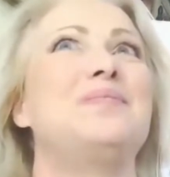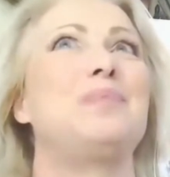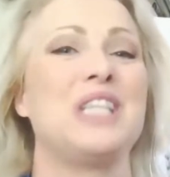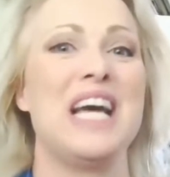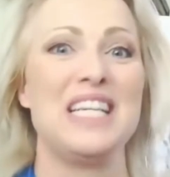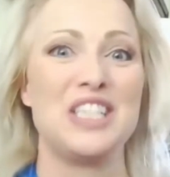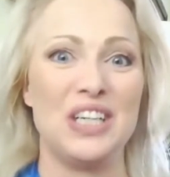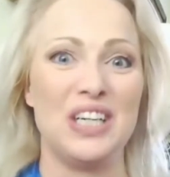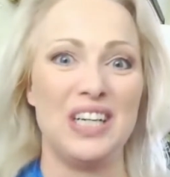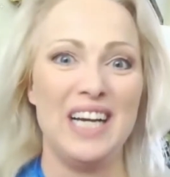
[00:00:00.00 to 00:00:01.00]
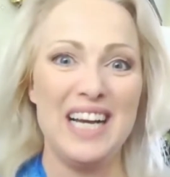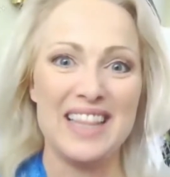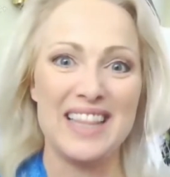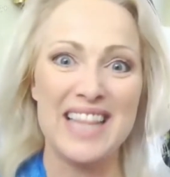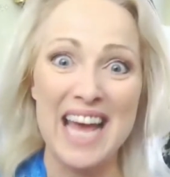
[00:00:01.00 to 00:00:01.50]
potential,
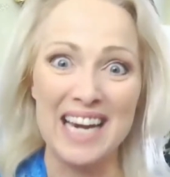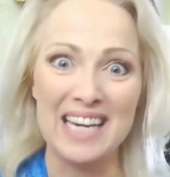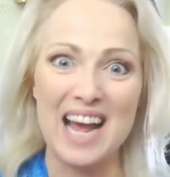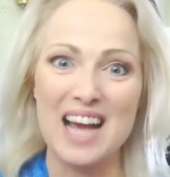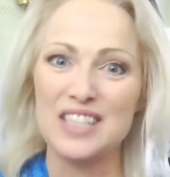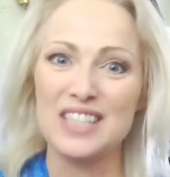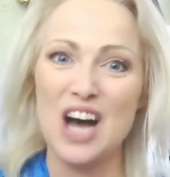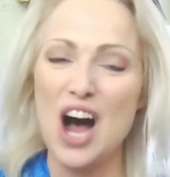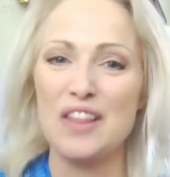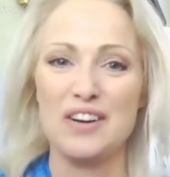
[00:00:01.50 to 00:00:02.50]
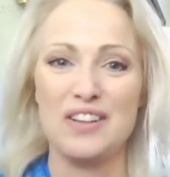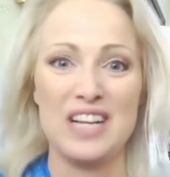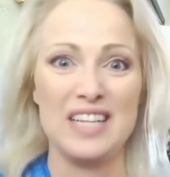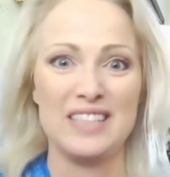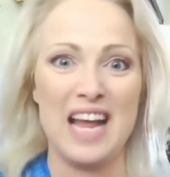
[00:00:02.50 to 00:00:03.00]
then other
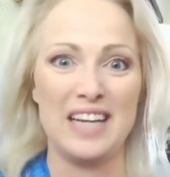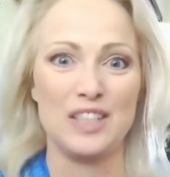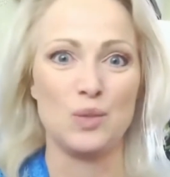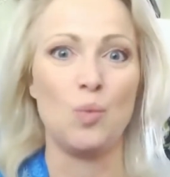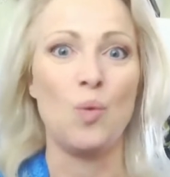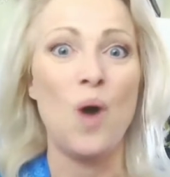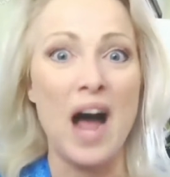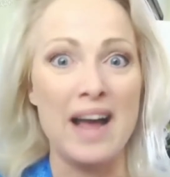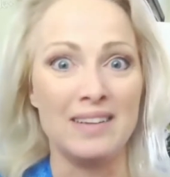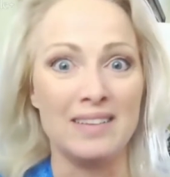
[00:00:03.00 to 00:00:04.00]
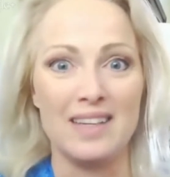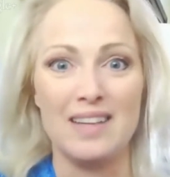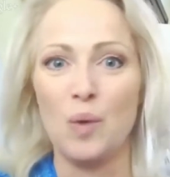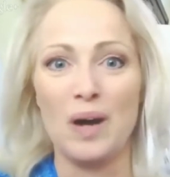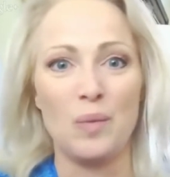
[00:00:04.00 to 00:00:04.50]
things, and it's wild,
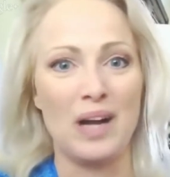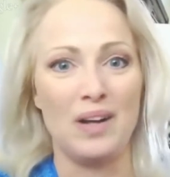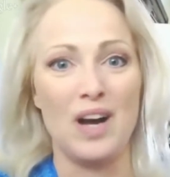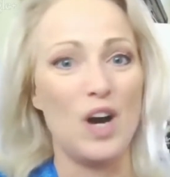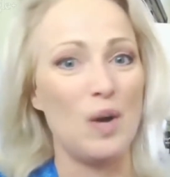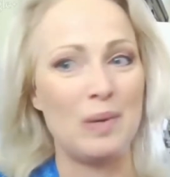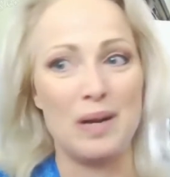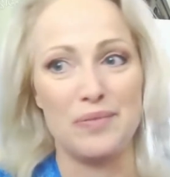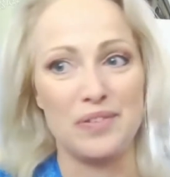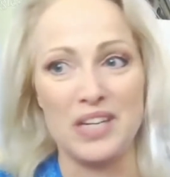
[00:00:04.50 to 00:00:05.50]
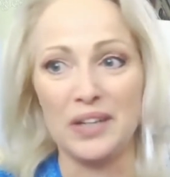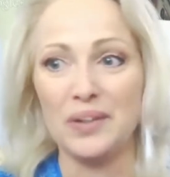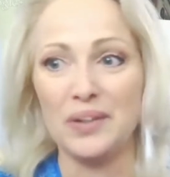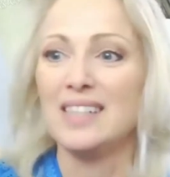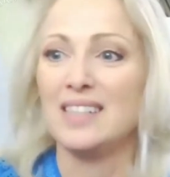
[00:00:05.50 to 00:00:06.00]
what will open up for you.
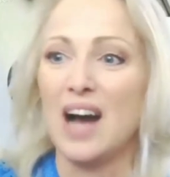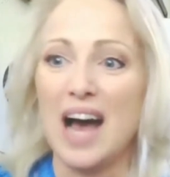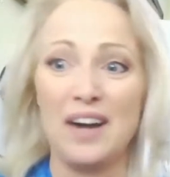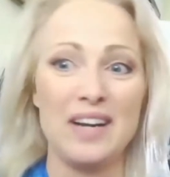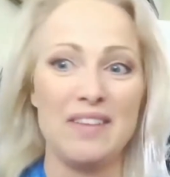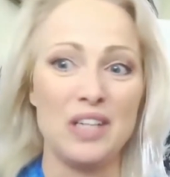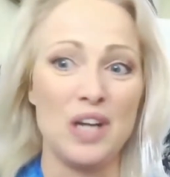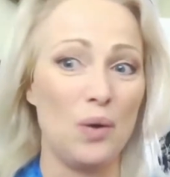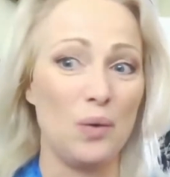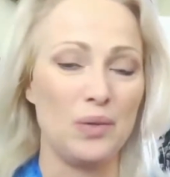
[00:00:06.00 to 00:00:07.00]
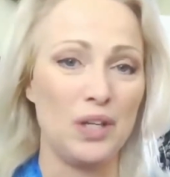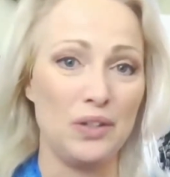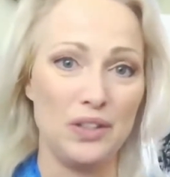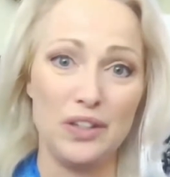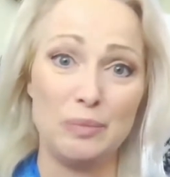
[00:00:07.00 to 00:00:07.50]
So I don't even know,
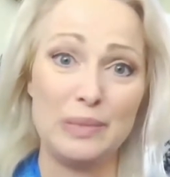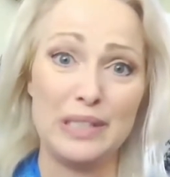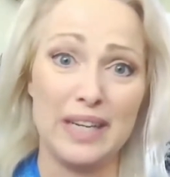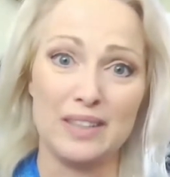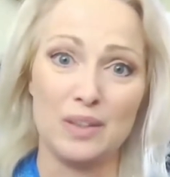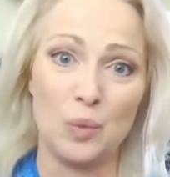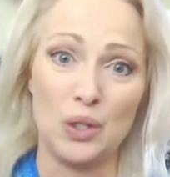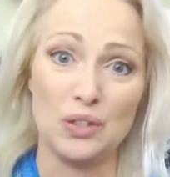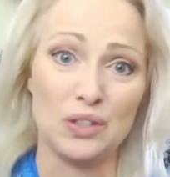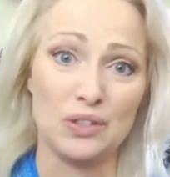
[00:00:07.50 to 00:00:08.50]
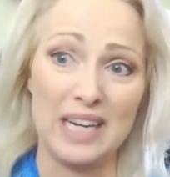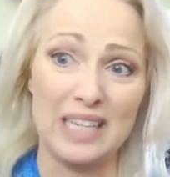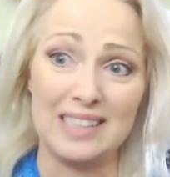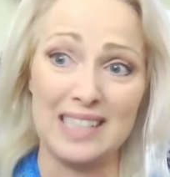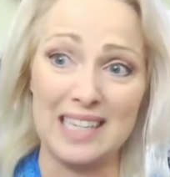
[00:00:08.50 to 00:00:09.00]
you could be like the world's
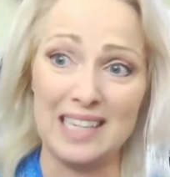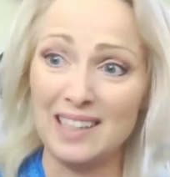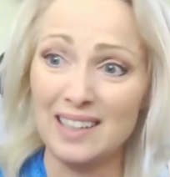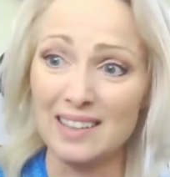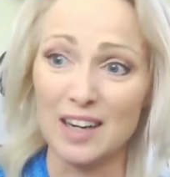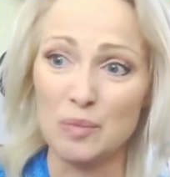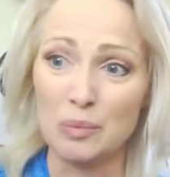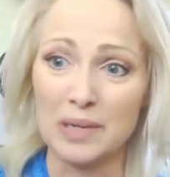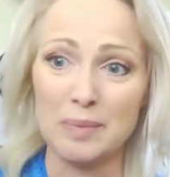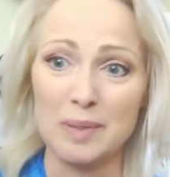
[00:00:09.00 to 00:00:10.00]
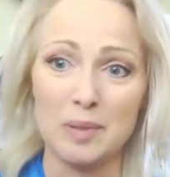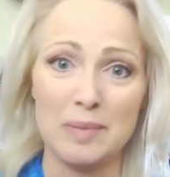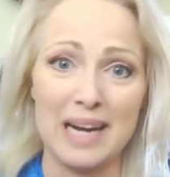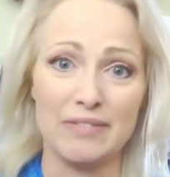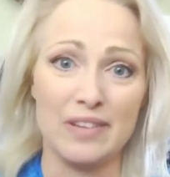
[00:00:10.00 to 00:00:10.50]
greatest healer and bring people
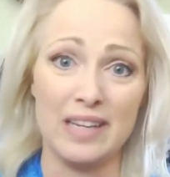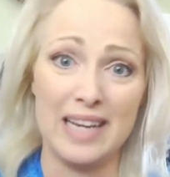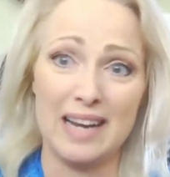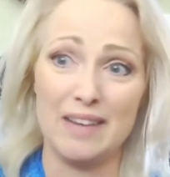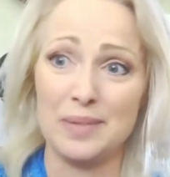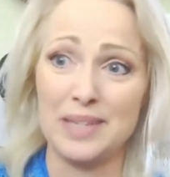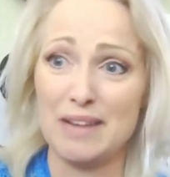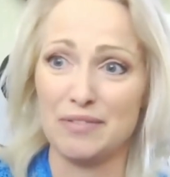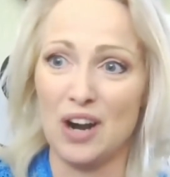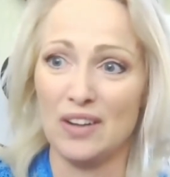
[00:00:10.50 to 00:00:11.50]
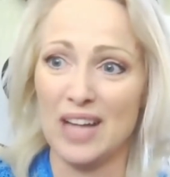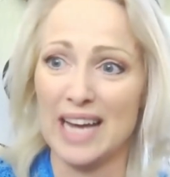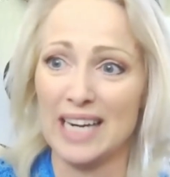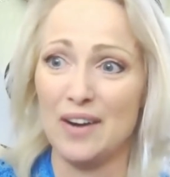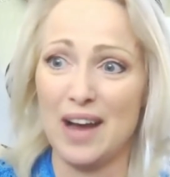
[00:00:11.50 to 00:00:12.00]
back for the deaf. For all
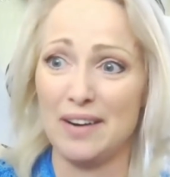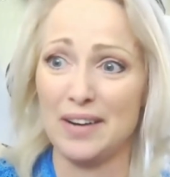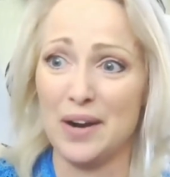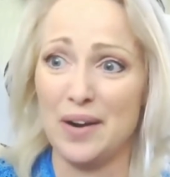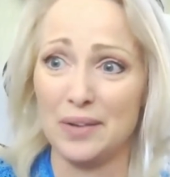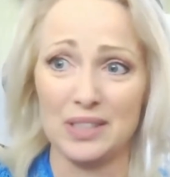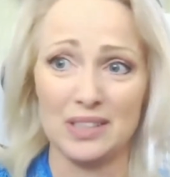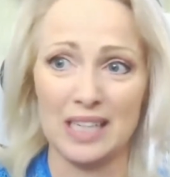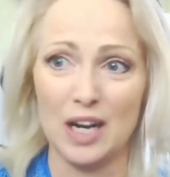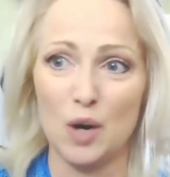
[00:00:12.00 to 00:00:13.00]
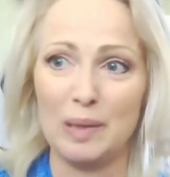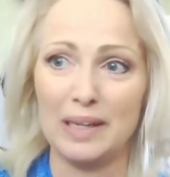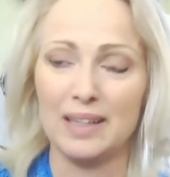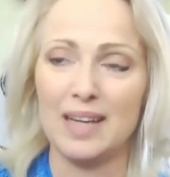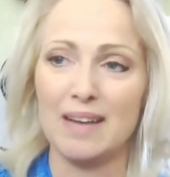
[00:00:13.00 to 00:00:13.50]
I know, I don't know how it's gonna go,
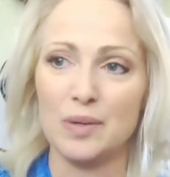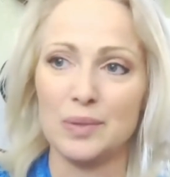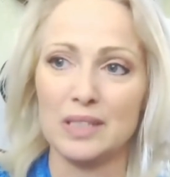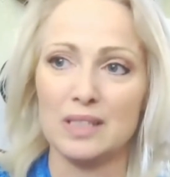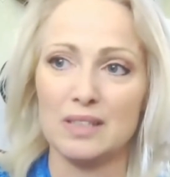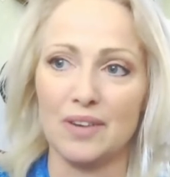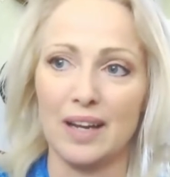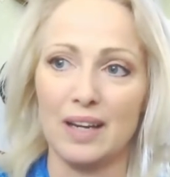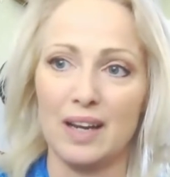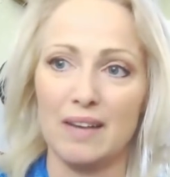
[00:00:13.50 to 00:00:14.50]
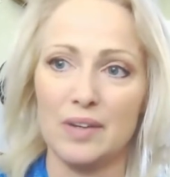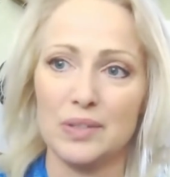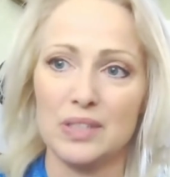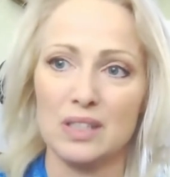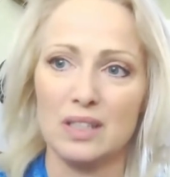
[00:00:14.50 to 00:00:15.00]
but everyone's different.
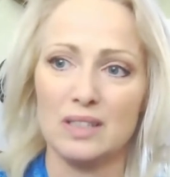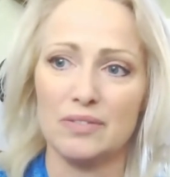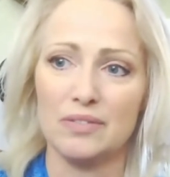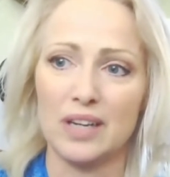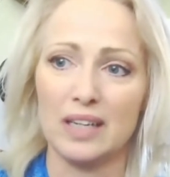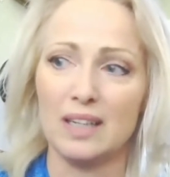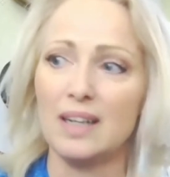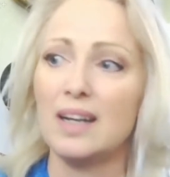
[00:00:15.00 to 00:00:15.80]
Everyone's a little different.